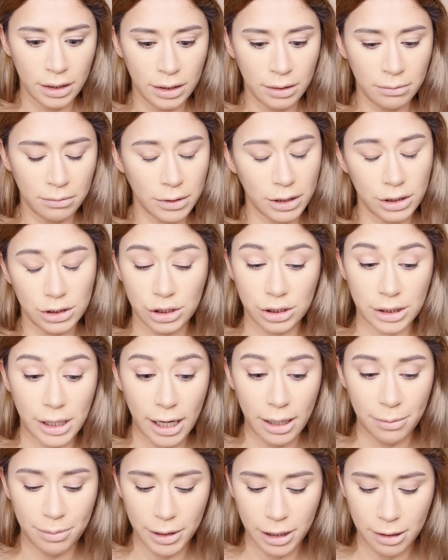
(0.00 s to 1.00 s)
I'm gonna
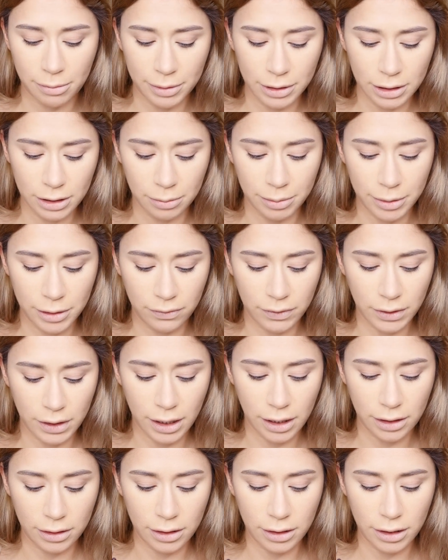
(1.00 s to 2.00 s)
try to pick up a little bit of the
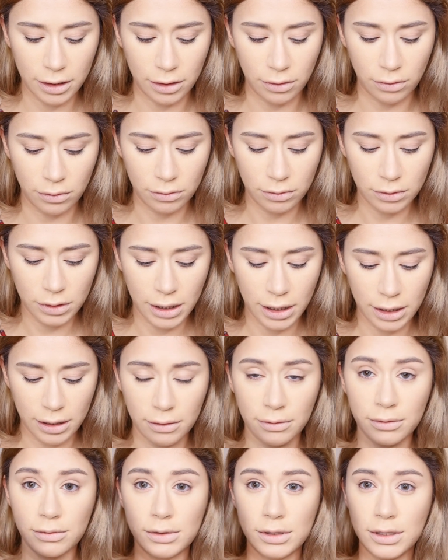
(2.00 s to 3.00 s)
color and kind
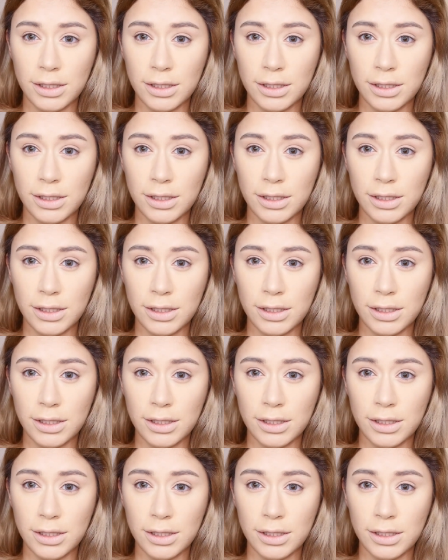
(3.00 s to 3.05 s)
of